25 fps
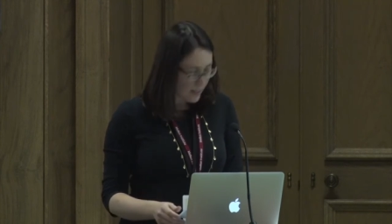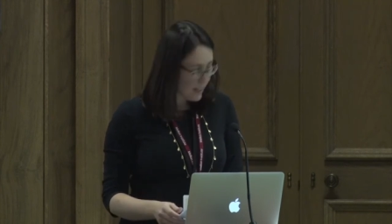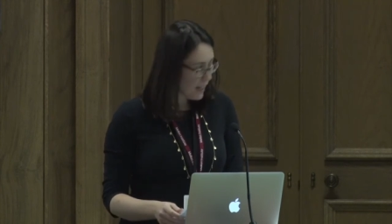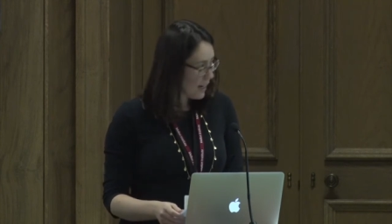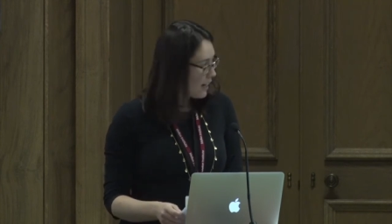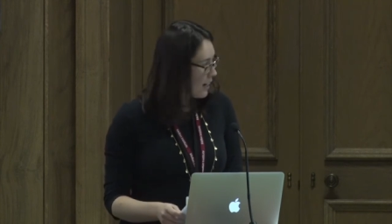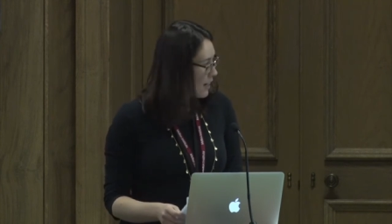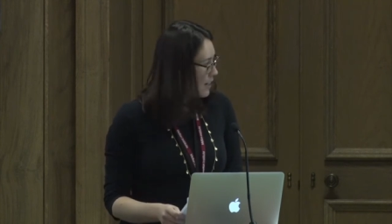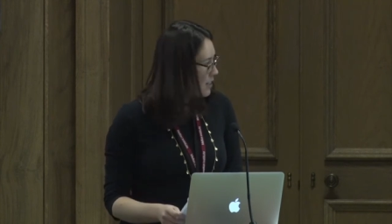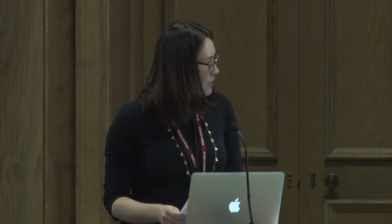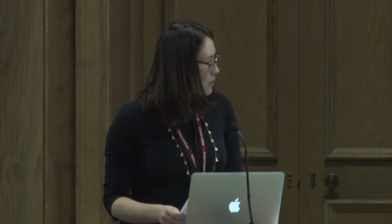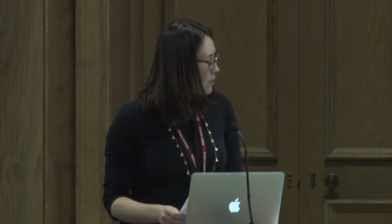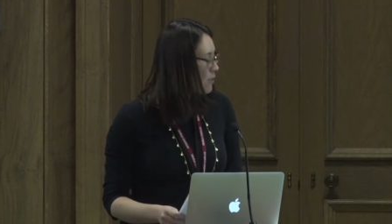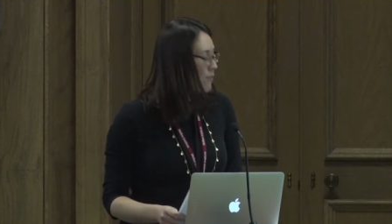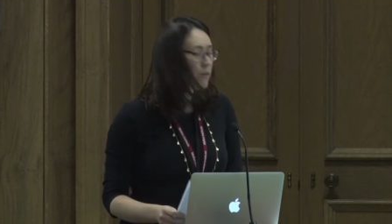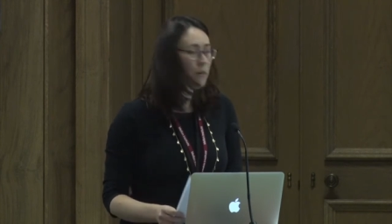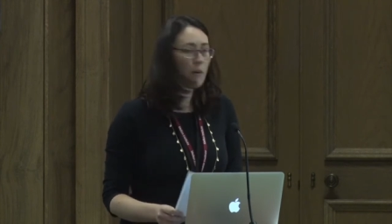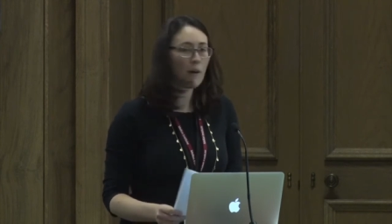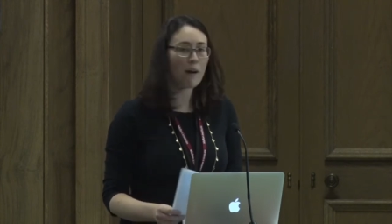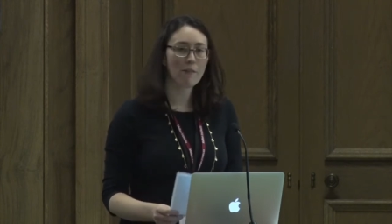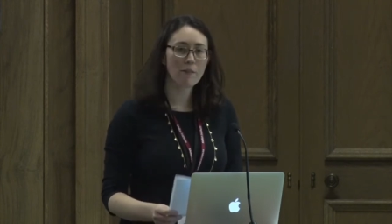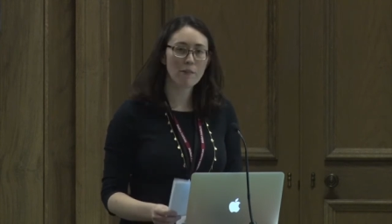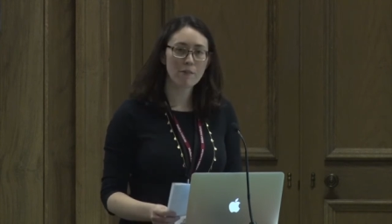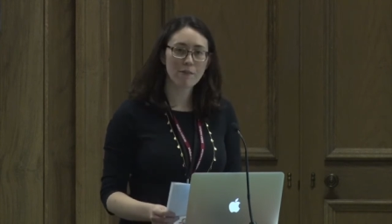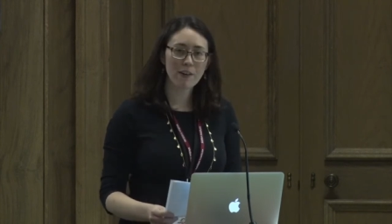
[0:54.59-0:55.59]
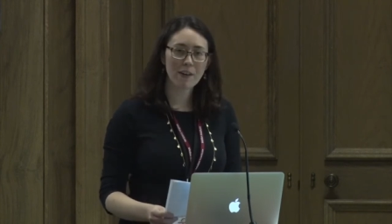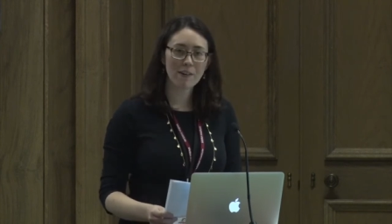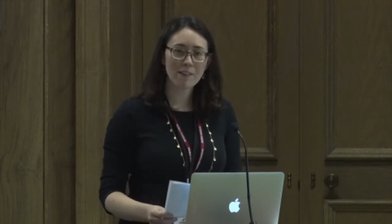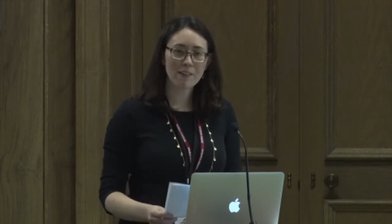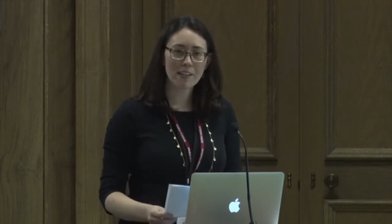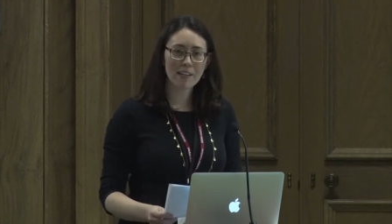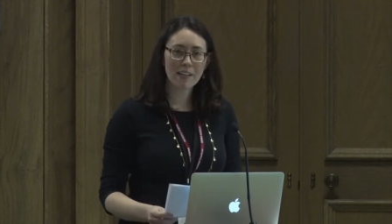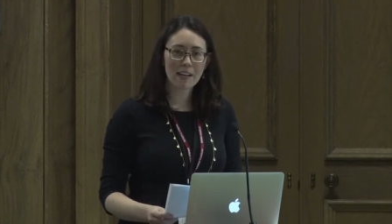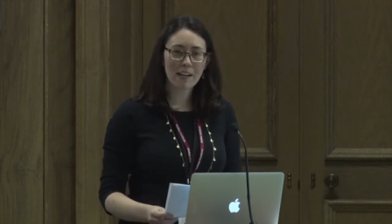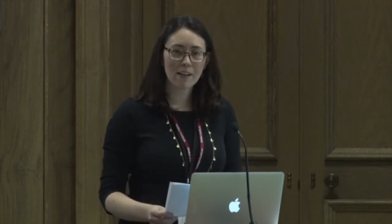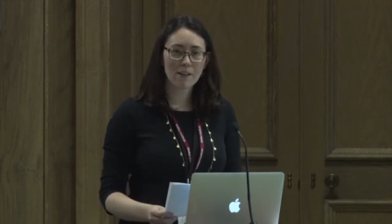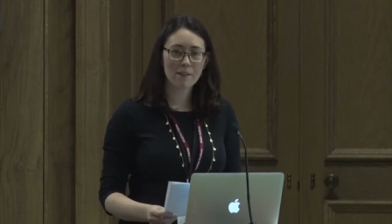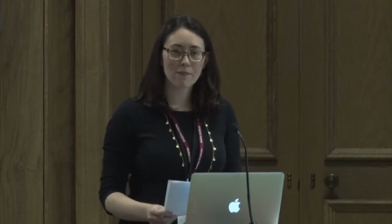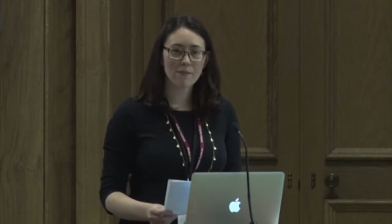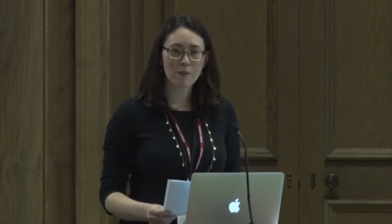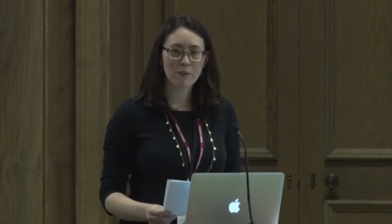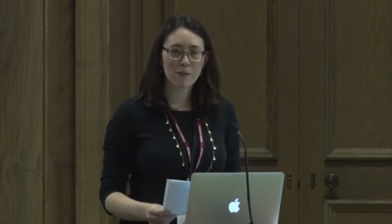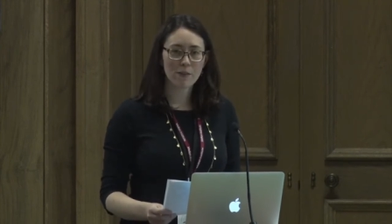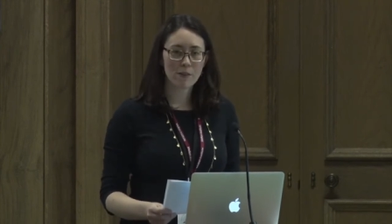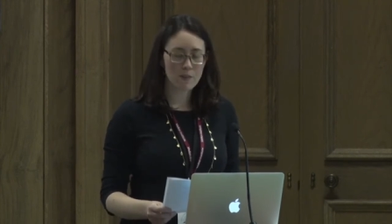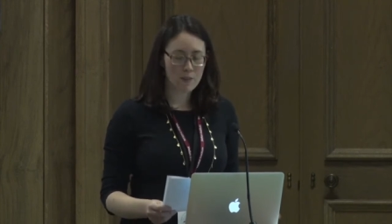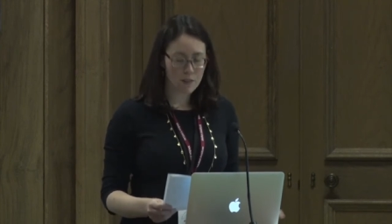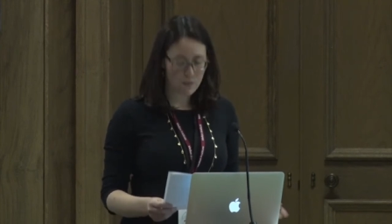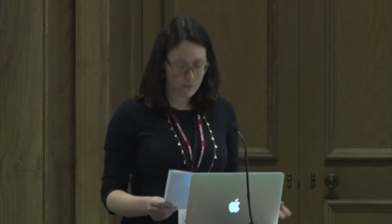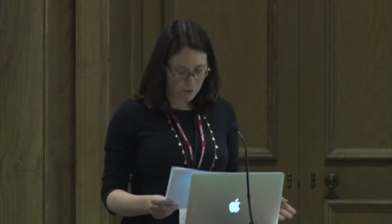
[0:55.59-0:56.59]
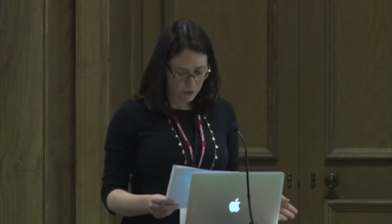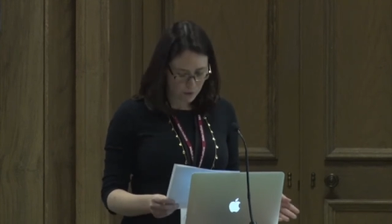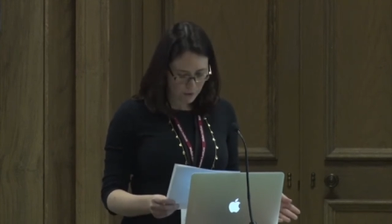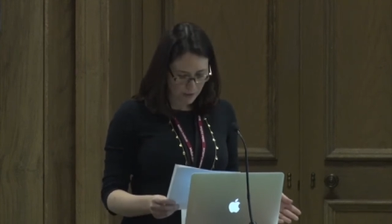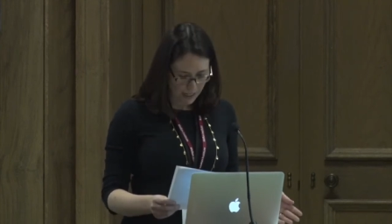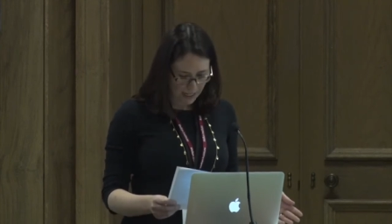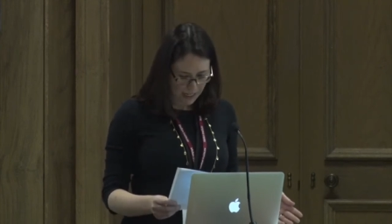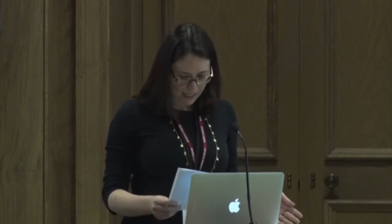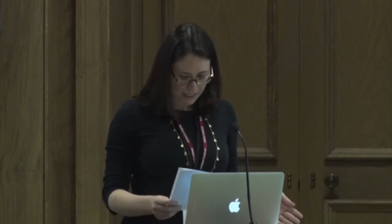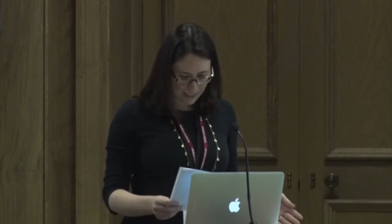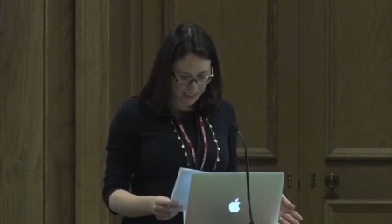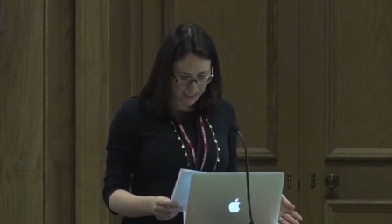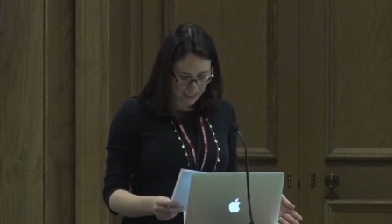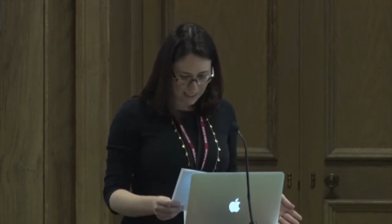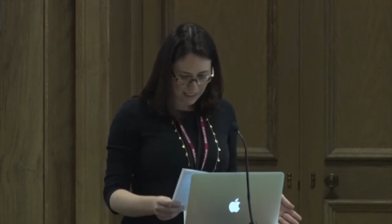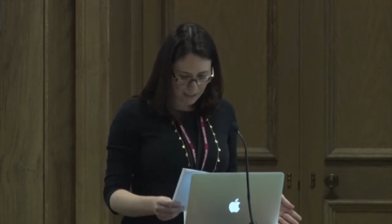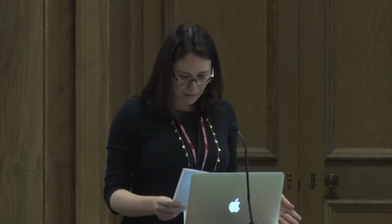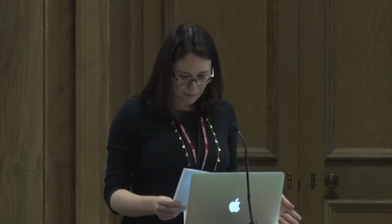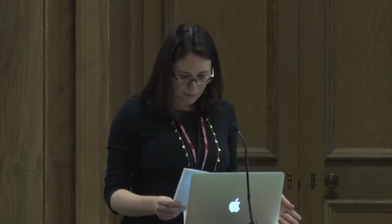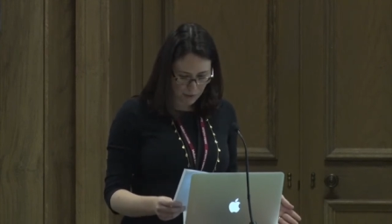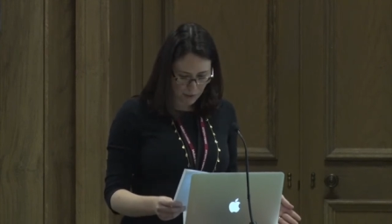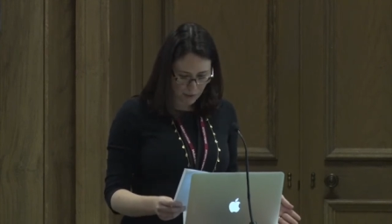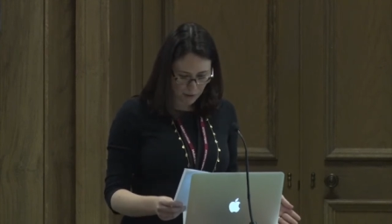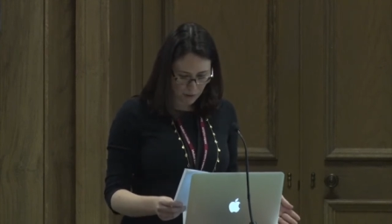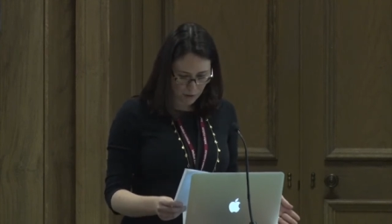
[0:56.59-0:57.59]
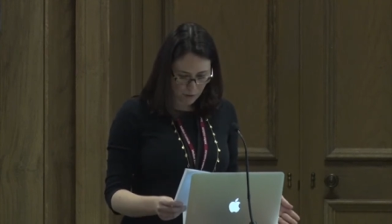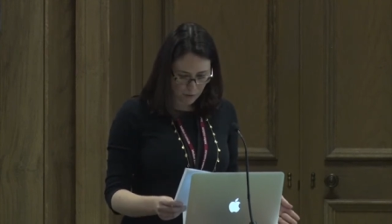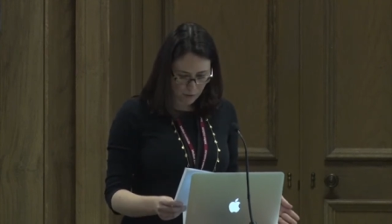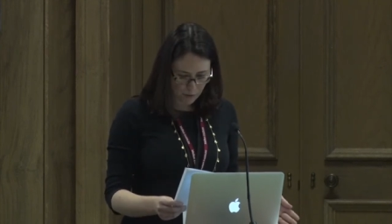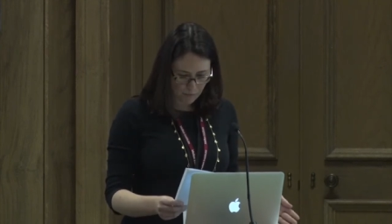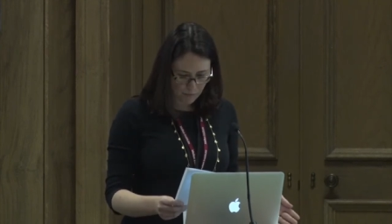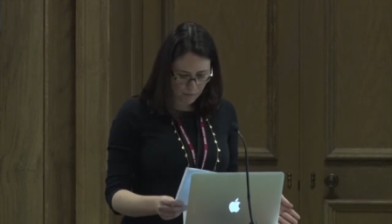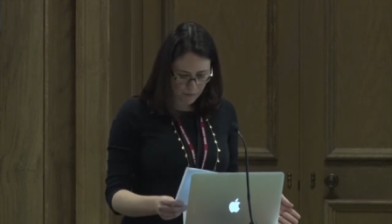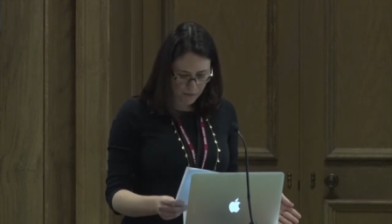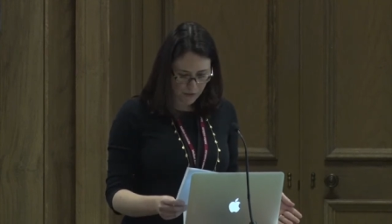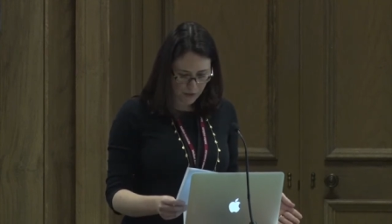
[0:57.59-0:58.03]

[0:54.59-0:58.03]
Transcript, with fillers: Uh, so if you haven't found it yet, for those of you not at CMU,